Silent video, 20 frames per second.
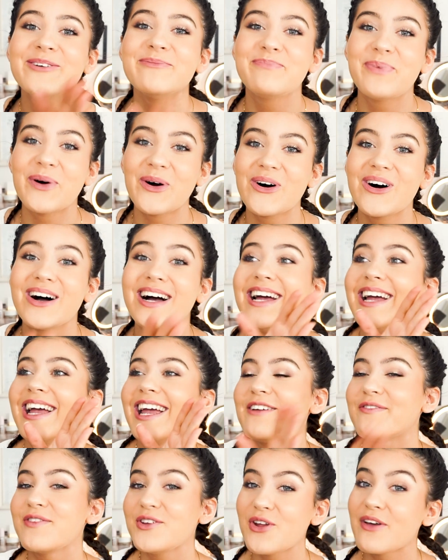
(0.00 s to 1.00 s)
But
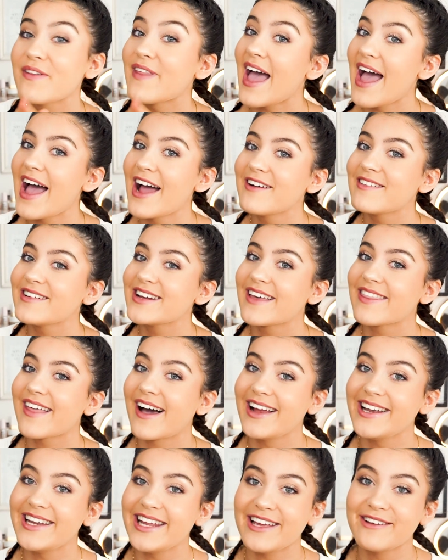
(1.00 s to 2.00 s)
if you know the area that
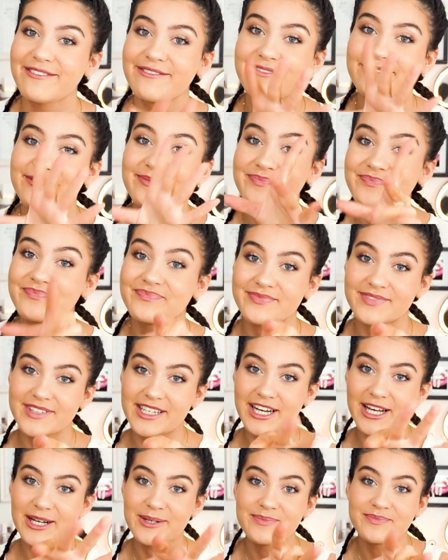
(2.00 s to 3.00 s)
I live, you
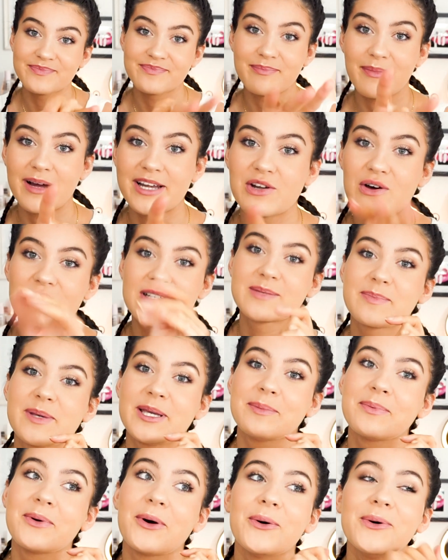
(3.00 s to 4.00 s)
know, my Knots
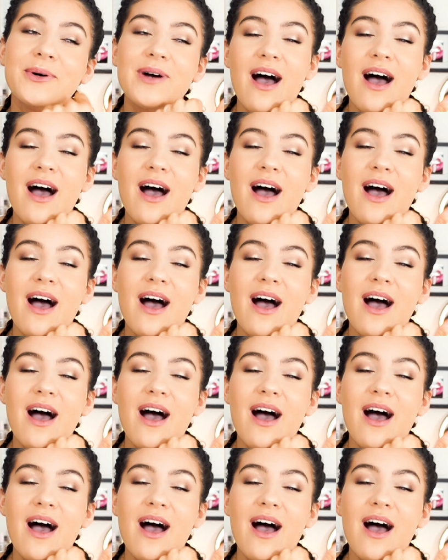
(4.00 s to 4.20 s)
people,